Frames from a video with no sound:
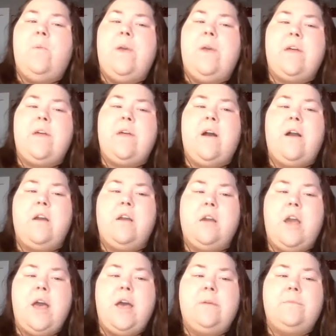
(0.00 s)
with
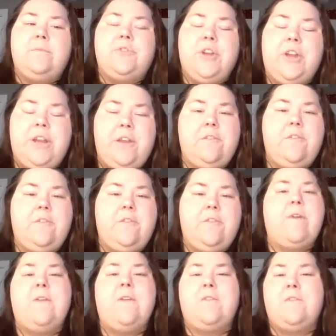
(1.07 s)
our training
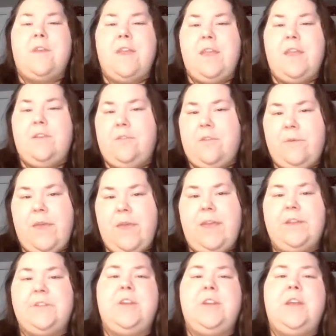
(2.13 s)
supervisors at each
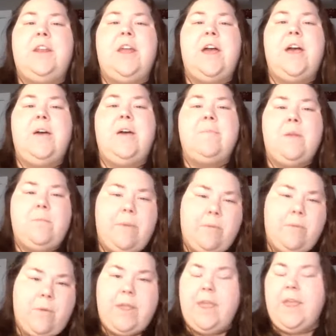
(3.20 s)
location and
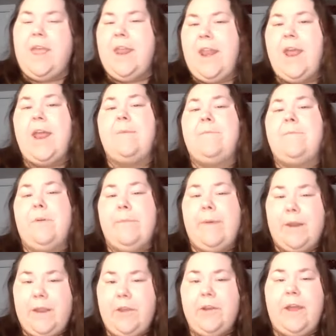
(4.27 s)
been working in EdApp for
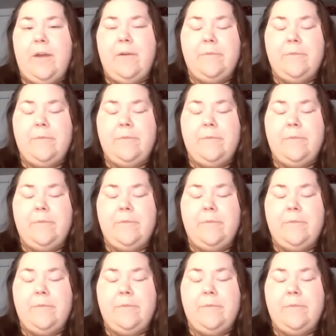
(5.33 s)
about a year